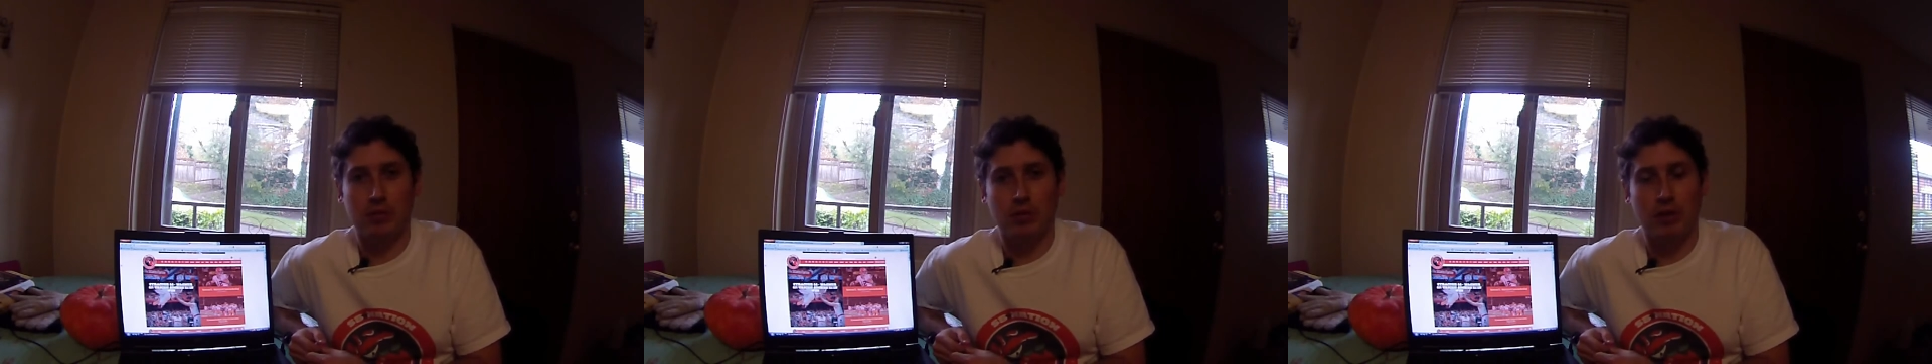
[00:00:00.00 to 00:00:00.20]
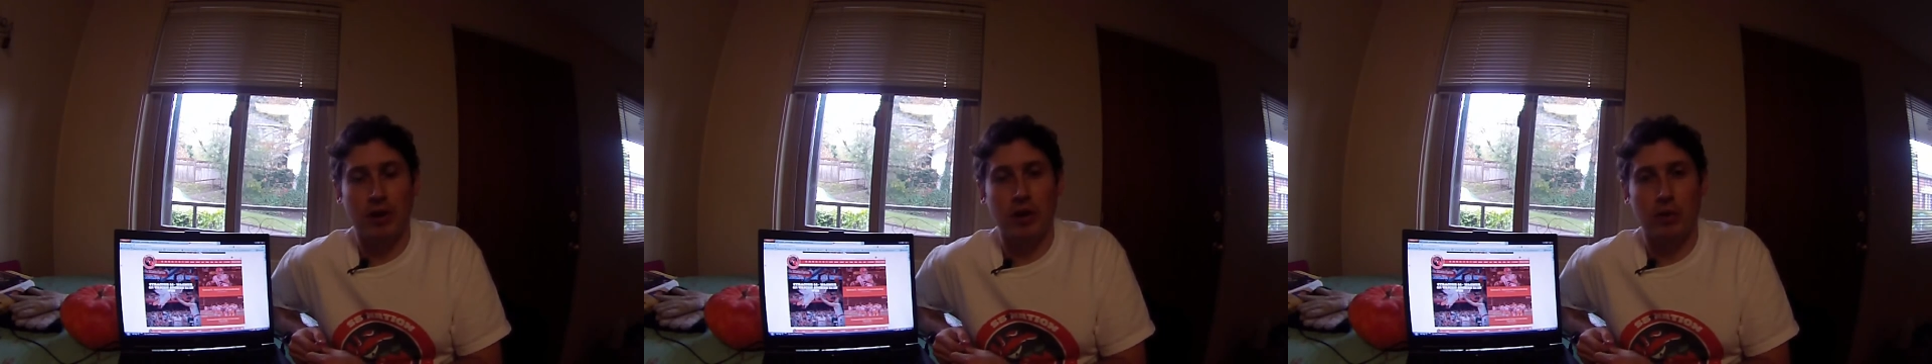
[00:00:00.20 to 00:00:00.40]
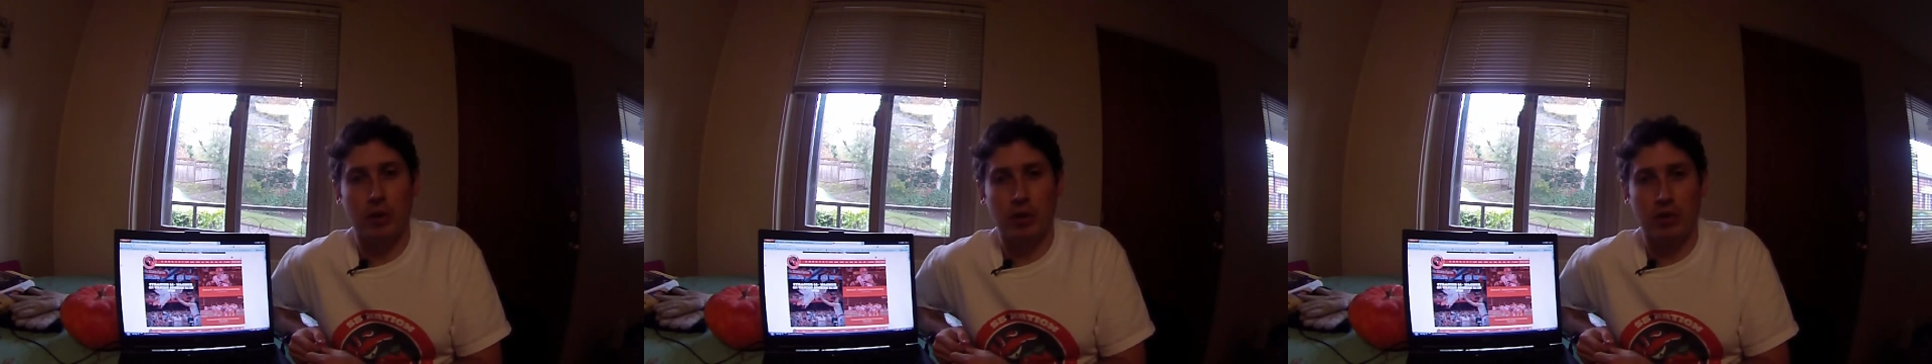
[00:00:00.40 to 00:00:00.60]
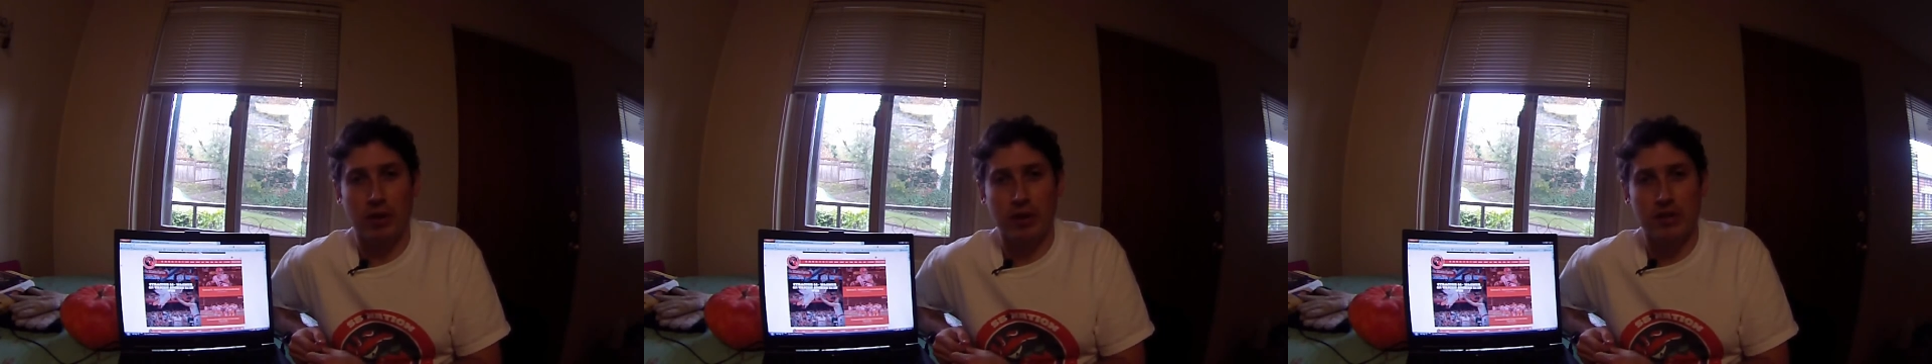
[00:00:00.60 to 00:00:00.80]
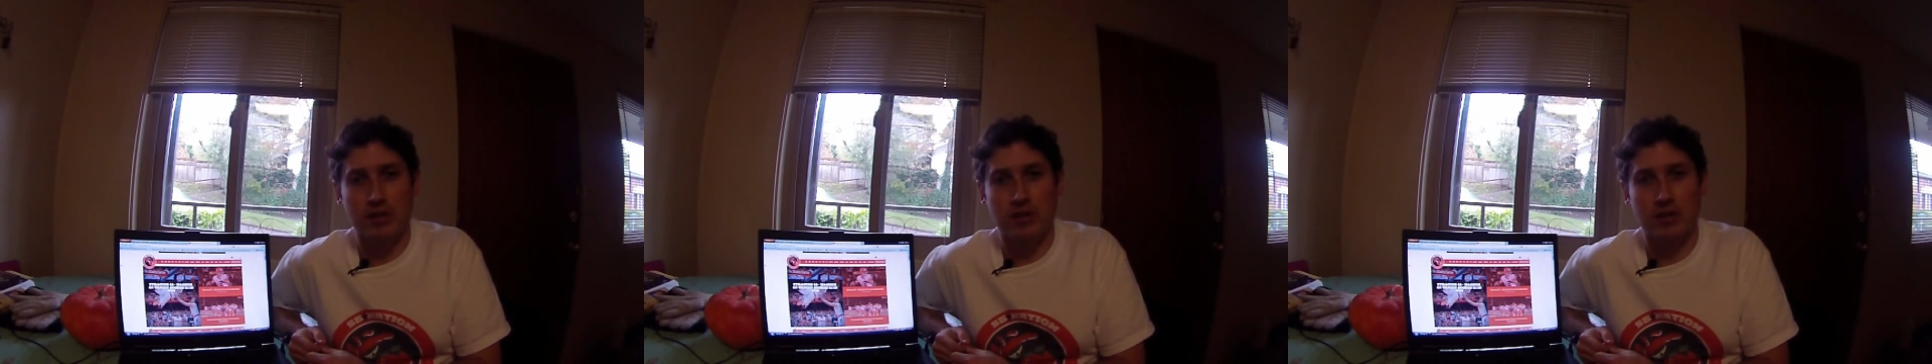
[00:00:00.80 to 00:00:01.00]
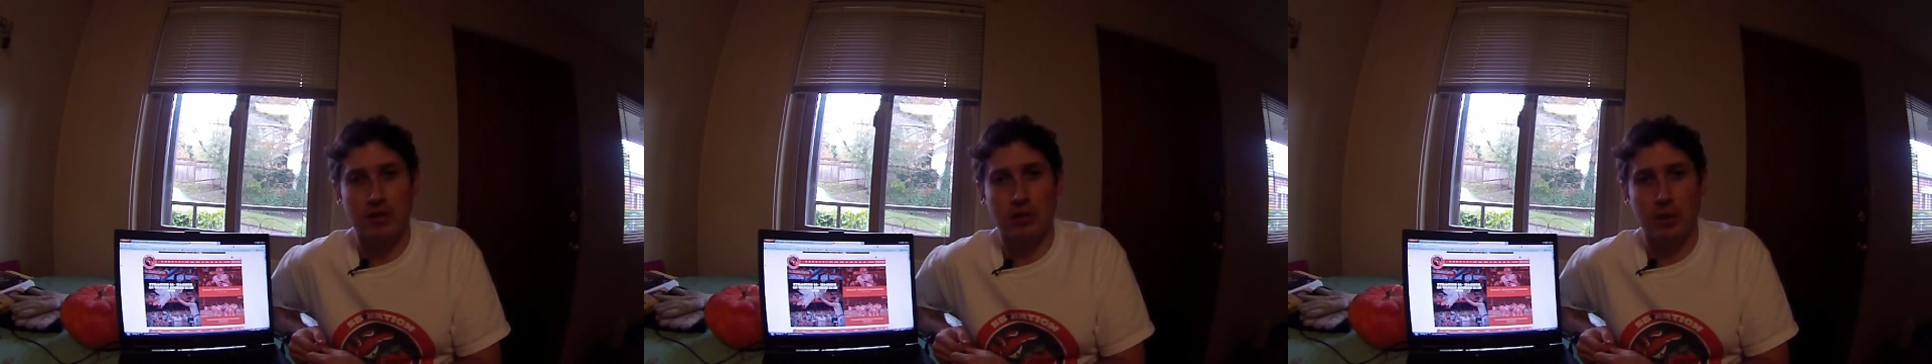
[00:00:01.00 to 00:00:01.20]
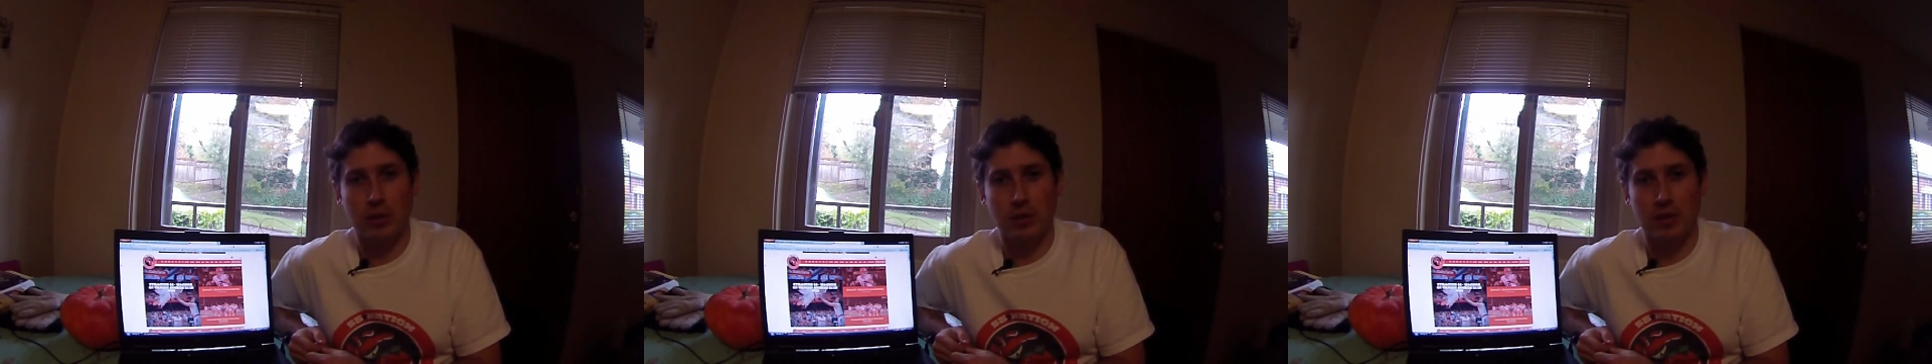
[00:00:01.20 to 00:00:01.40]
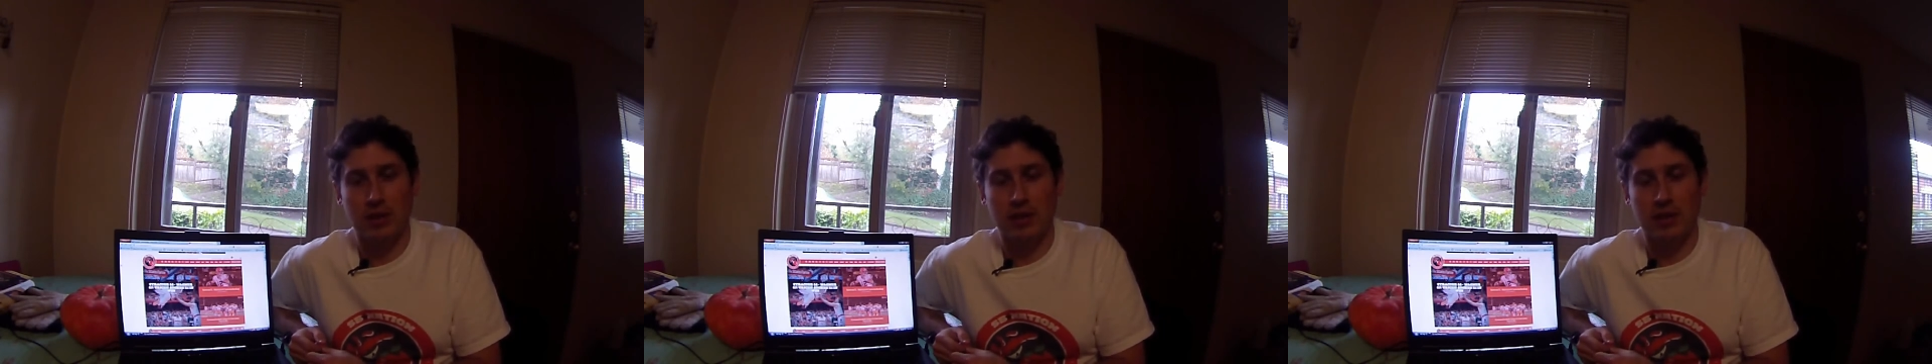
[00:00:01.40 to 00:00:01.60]
Credit where credit's due.
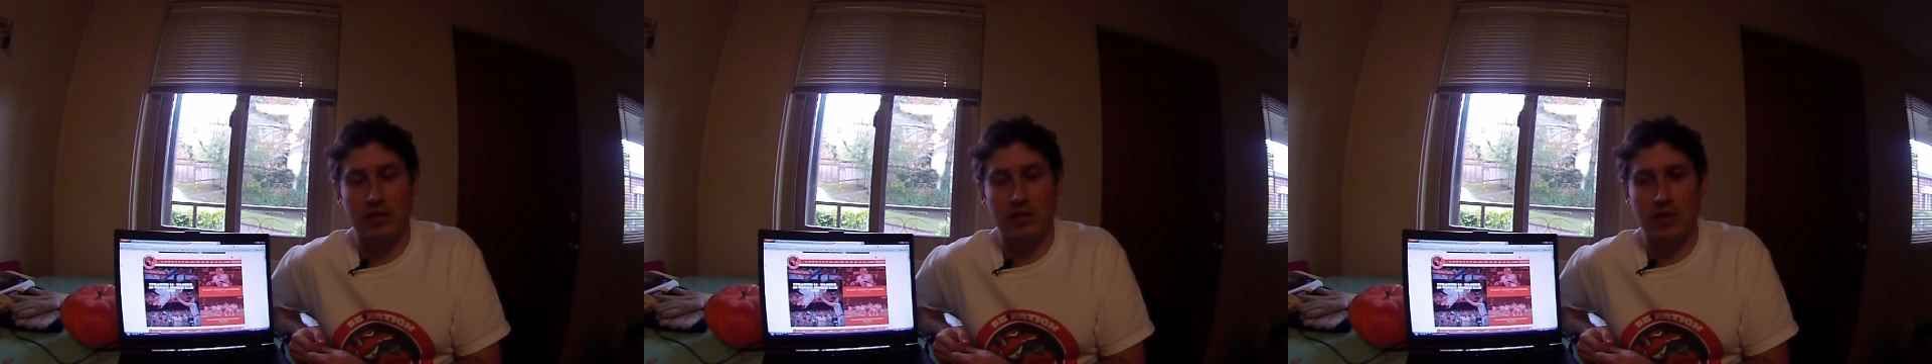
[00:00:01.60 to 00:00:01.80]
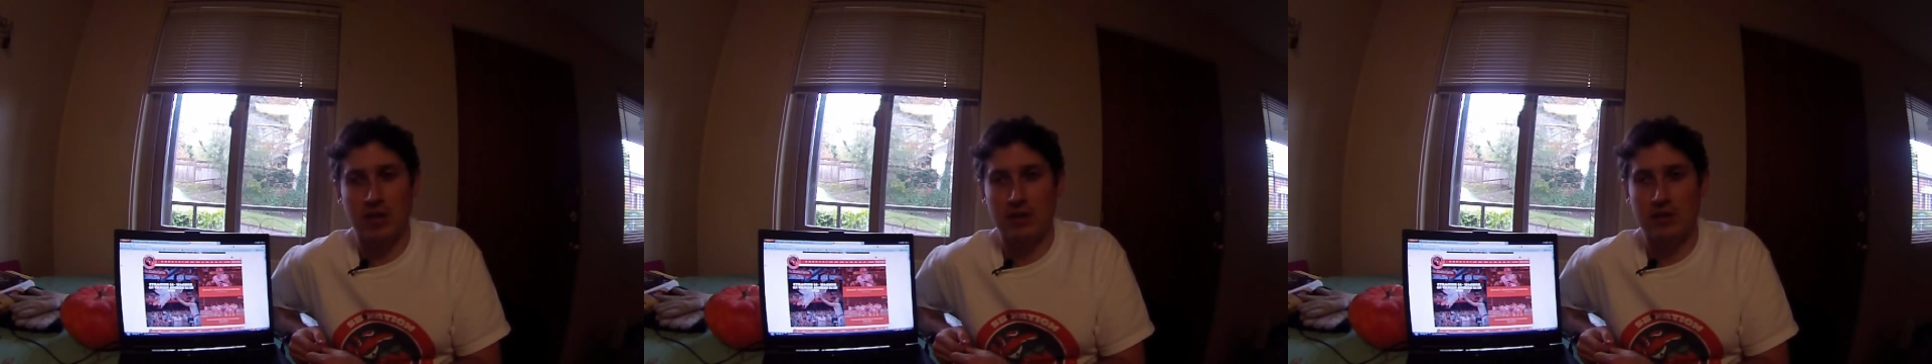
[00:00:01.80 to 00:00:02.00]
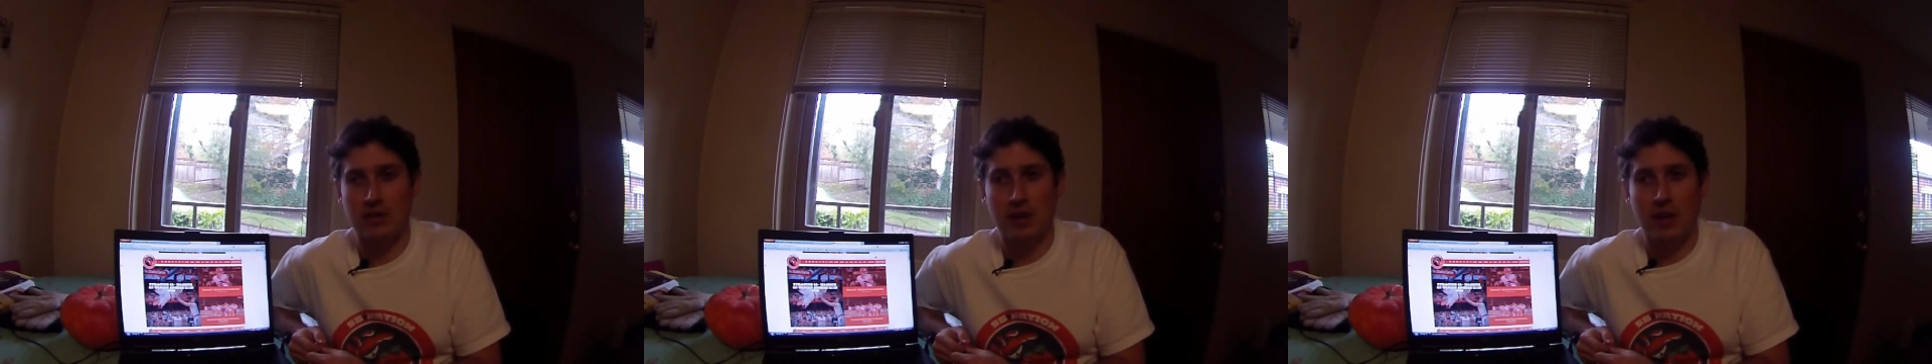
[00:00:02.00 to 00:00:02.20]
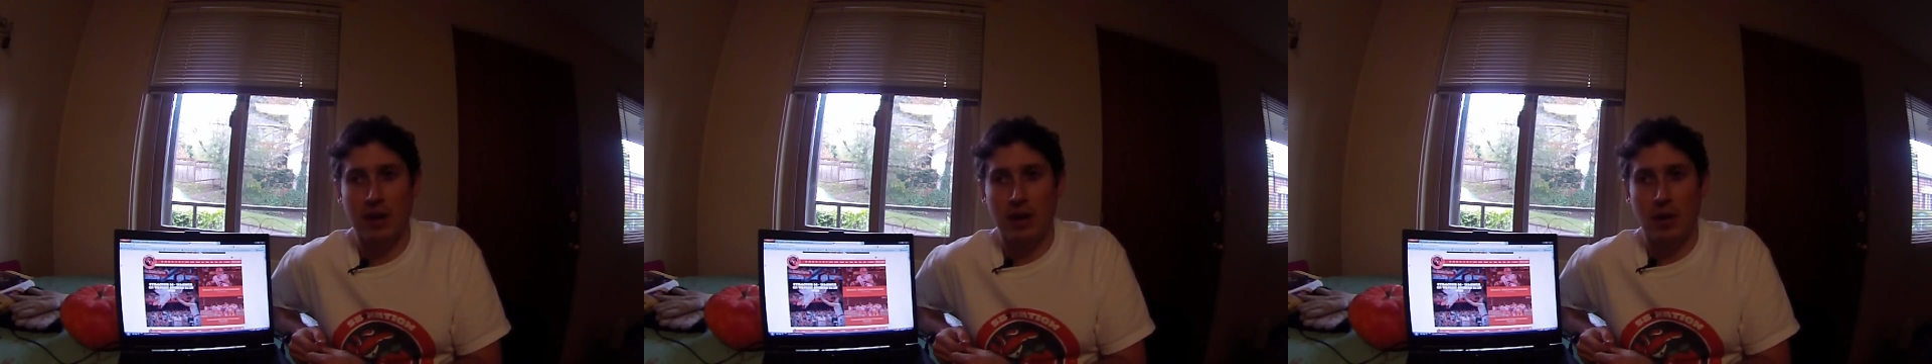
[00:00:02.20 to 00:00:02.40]
I mean, they've just,